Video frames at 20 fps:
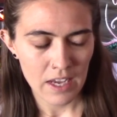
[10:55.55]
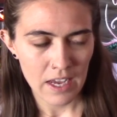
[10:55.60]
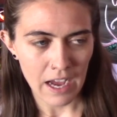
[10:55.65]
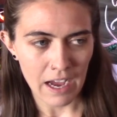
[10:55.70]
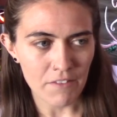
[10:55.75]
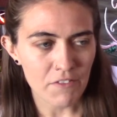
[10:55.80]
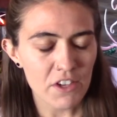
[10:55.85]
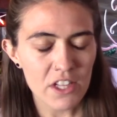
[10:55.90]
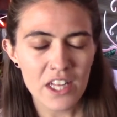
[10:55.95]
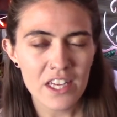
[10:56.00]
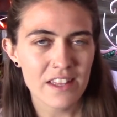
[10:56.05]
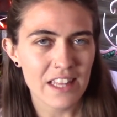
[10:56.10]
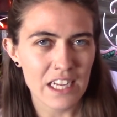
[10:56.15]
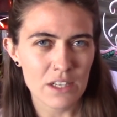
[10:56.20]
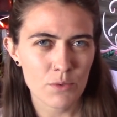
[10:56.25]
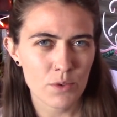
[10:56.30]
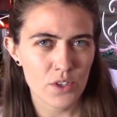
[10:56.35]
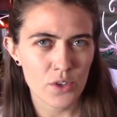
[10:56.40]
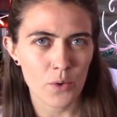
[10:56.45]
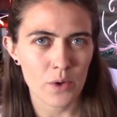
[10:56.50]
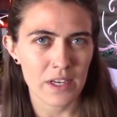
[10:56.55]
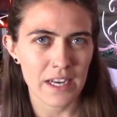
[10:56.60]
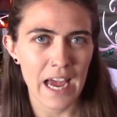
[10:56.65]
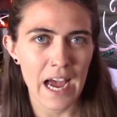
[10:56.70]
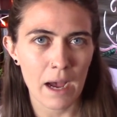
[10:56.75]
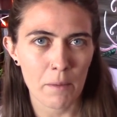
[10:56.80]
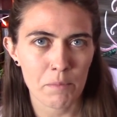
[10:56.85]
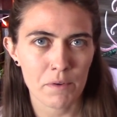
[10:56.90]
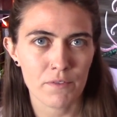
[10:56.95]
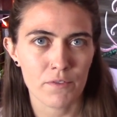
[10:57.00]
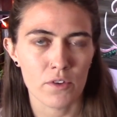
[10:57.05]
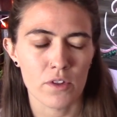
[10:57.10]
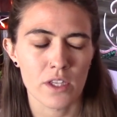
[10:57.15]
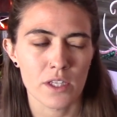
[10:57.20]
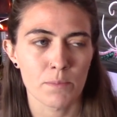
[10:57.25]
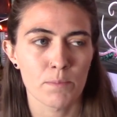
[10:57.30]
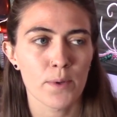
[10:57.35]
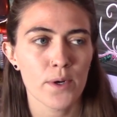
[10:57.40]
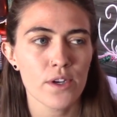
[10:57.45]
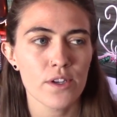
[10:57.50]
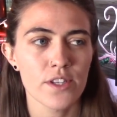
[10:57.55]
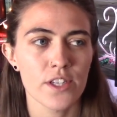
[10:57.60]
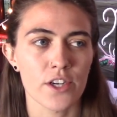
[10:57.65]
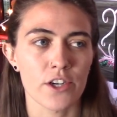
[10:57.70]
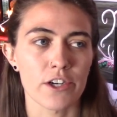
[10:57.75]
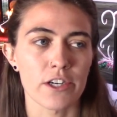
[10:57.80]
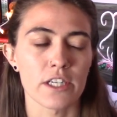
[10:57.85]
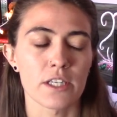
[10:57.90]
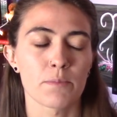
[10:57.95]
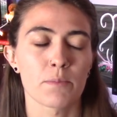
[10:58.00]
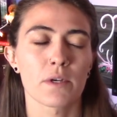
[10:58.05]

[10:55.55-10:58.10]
that's what's going to happen for this book series,